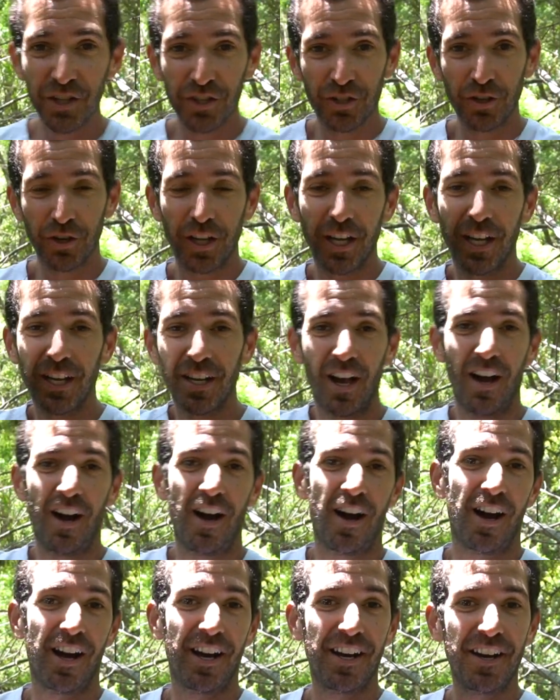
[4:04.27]
Took it
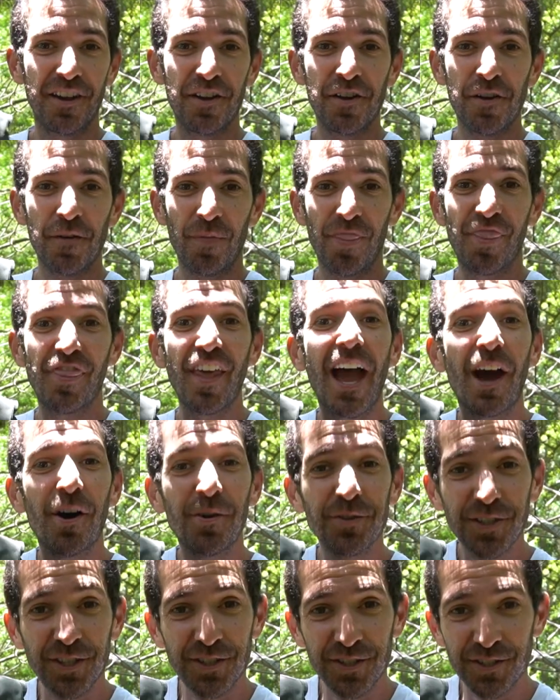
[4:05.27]
on
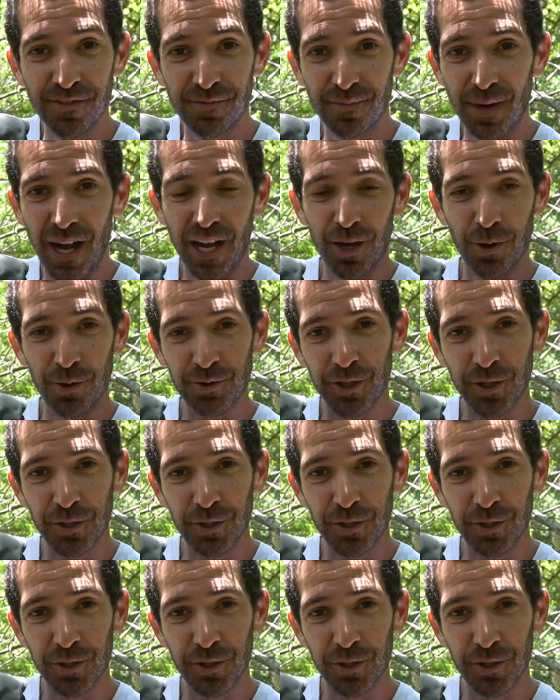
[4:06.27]
thousands of miles,